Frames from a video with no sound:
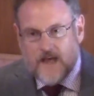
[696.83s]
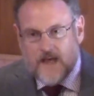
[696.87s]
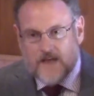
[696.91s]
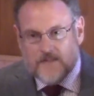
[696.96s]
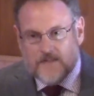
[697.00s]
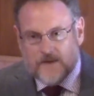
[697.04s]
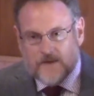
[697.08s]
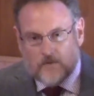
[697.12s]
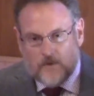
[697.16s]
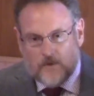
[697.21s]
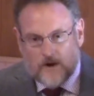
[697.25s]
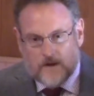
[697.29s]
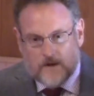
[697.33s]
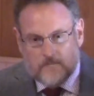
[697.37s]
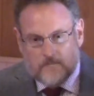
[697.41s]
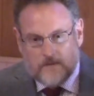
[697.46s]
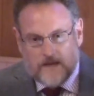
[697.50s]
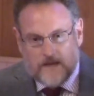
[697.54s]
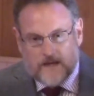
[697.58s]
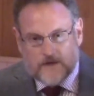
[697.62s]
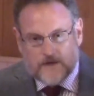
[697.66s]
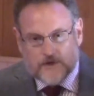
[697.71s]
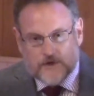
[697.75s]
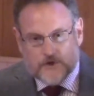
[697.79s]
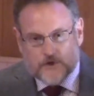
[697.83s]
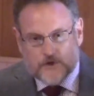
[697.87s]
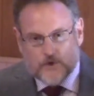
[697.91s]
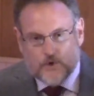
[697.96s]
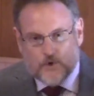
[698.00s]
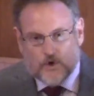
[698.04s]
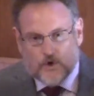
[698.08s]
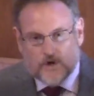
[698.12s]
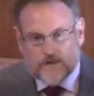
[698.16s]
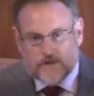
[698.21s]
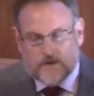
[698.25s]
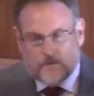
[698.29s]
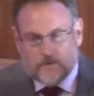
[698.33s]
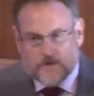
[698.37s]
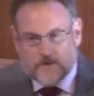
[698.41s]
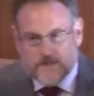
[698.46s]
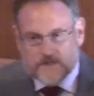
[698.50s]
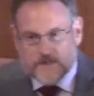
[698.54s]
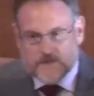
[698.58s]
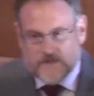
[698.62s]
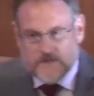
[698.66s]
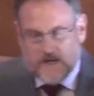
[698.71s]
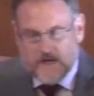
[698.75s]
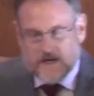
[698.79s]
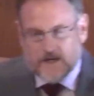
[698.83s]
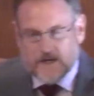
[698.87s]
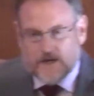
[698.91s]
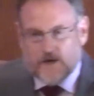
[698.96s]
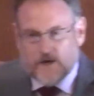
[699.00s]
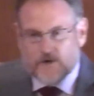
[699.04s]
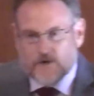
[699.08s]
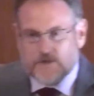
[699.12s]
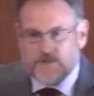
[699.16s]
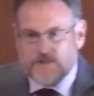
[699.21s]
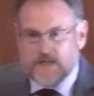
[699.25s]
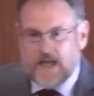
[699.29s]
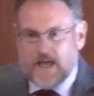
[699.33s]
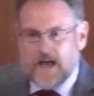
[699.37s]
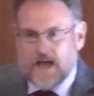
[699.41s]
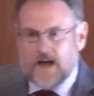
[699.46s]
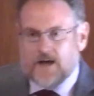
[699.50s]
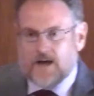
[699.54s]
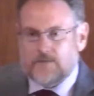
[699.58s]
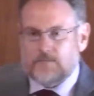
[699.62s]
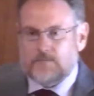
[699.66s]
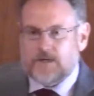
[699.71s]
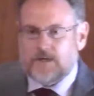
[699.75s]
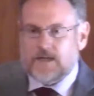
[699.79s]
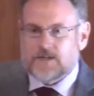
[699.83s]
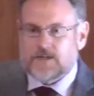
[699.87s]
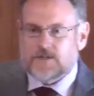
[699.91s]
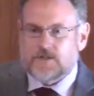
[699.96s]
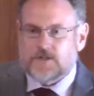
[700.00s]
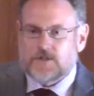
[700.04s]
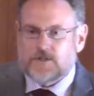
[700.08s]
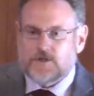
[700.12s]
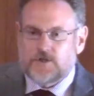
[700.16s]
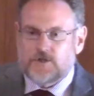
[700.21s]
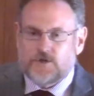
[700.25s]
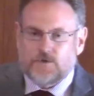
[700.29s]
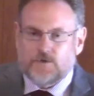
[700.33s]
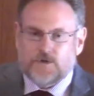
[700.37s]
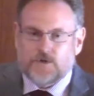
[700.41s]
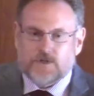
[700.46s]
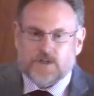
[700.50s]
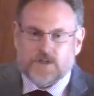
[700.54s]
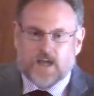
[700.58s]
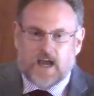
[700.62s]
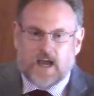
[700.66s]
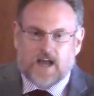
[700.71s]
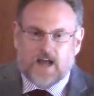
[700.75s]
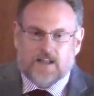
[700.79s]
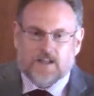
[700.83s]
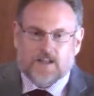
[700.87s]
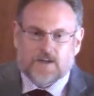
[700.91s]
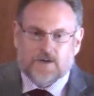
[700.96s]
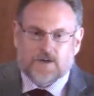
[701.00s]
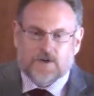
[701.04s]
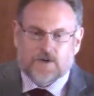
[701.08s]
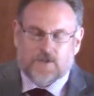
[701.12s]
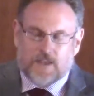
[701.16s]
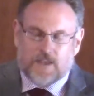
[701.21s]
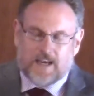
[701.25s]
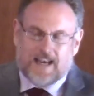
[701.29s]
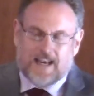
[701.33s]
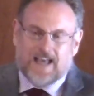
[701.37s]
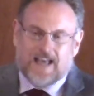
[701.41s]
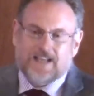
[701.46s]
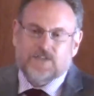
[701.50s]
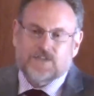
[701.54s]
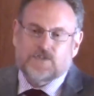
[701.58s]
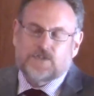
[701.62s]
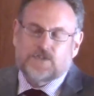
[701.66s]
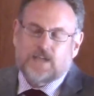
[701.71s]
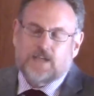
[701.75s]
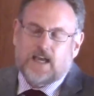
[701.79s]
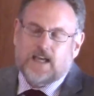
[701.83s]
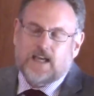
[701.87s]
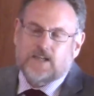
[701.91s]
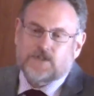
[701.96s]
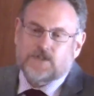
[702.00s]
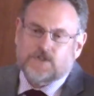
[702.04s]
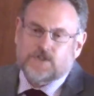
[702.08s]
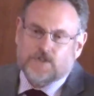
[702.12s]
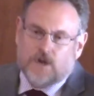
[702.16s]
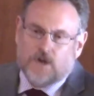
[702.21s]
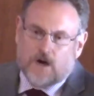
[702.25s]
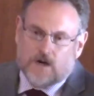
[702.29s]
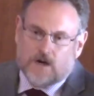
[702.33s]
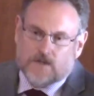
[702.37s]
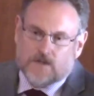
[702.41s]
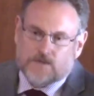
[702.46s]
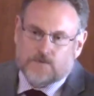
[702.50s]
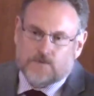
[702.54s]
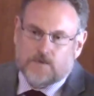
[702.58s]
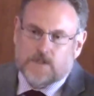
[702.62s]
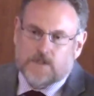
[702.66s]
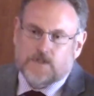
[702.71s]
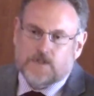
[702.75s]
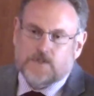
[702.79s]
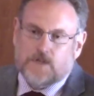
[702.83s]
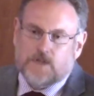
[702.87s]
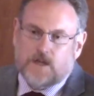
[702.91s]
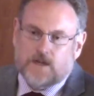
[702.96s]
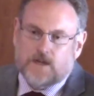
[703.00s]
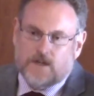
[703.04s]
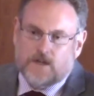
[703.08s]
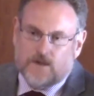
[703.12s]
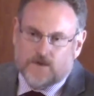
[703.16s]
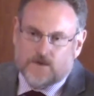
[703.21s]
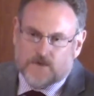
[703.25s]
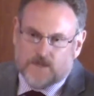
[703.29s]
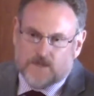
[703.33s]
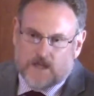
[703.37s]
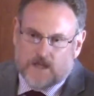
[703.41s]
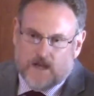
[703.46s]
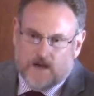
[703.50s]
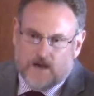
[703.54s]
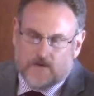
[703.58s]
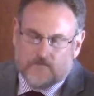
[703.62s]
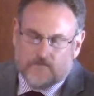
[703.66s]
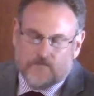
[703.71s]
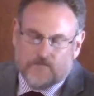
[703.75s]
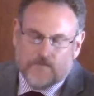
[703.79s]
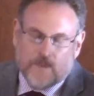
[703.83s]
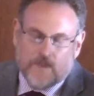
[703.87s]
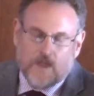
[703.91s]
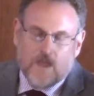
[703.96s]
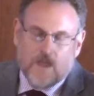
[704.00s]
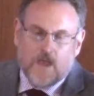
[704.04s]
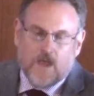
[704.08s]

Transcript: and they want to make sure that when the sun goes down, because in the Jewish calendar, the next day starts when the sun goes down.